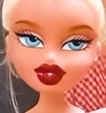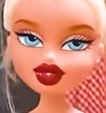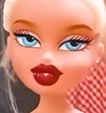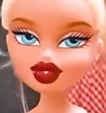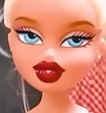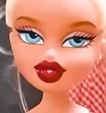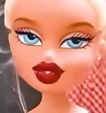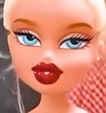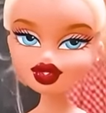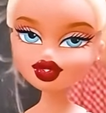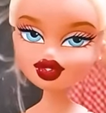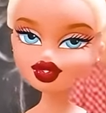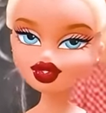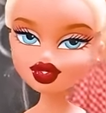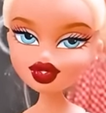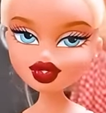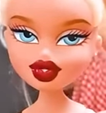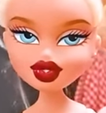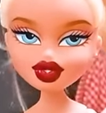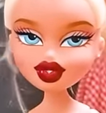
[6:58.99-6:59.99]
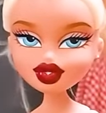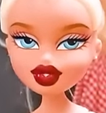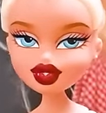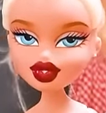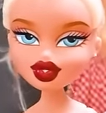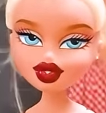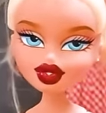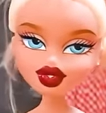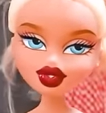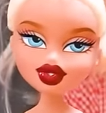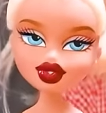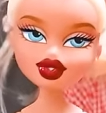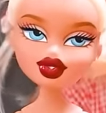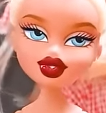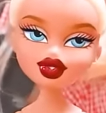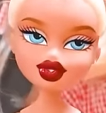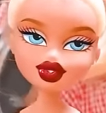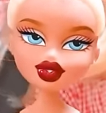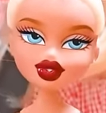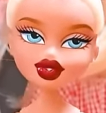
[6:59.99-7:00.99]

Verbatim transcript: and make the teeniest little pattern